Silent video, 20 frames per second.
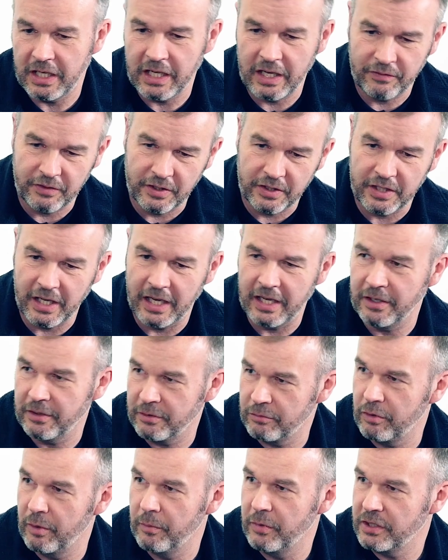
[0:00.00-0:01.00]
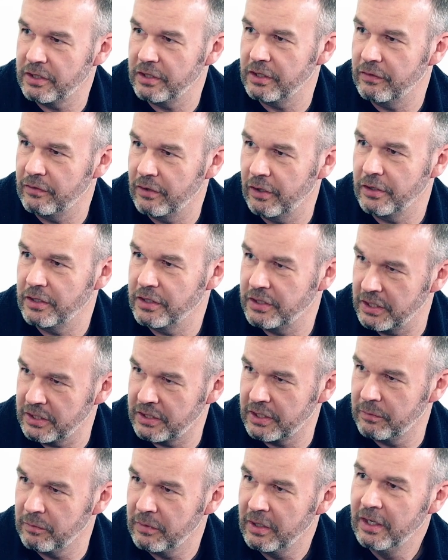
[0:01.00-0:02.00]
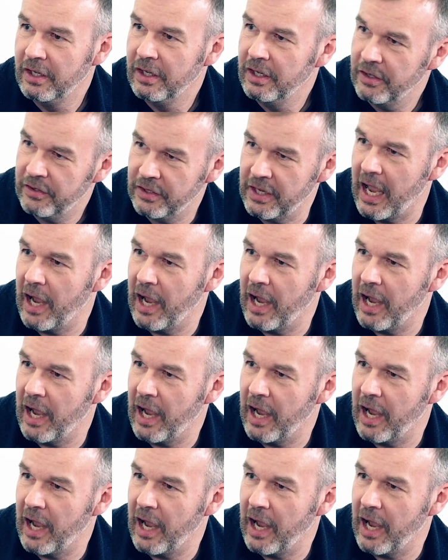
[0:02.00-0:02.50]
if the data is rubbish that you've got in your system, the